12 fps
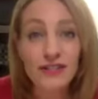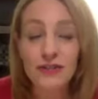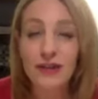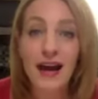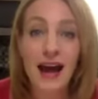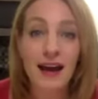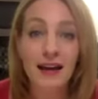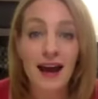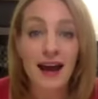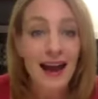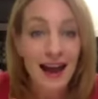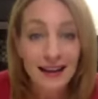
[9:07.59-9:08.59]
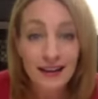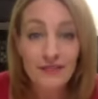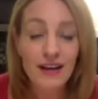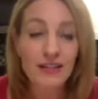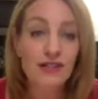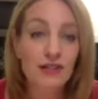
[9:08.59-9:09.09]
You could add any
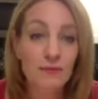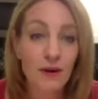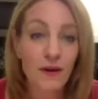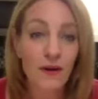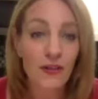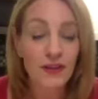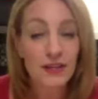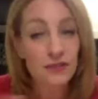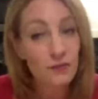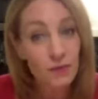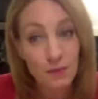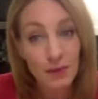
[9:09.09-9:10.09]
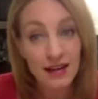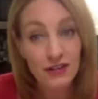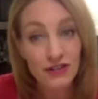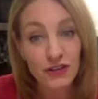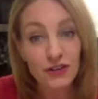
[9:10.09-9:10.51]
vegetable, things from the pantry.